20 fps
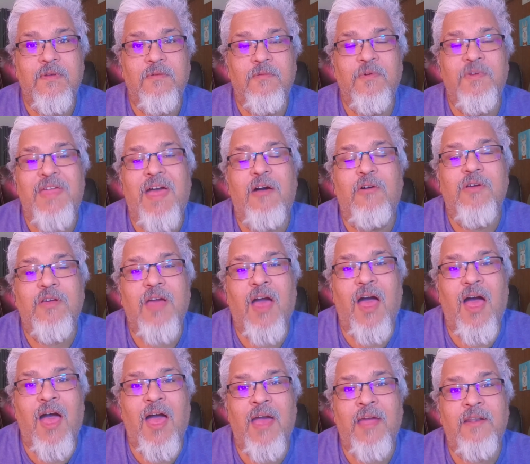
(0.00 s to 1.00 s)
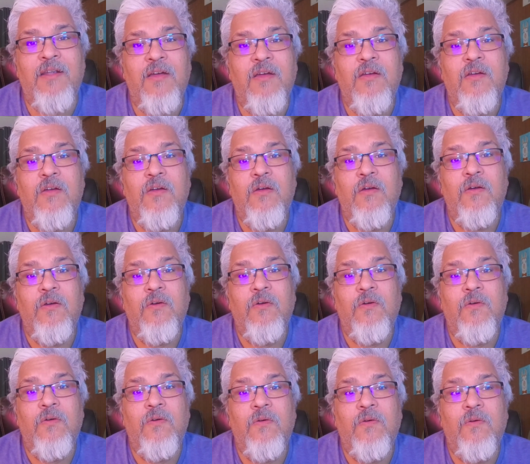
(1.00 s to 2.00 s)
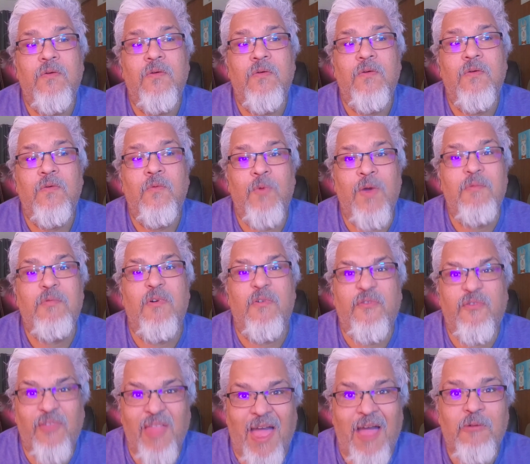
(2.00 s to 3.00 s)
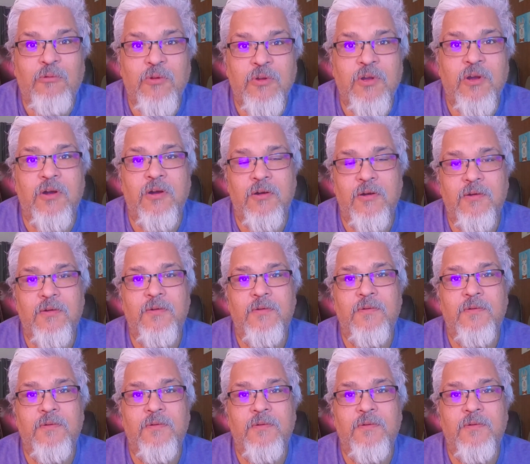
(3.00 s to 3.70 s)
Without God, we will flounder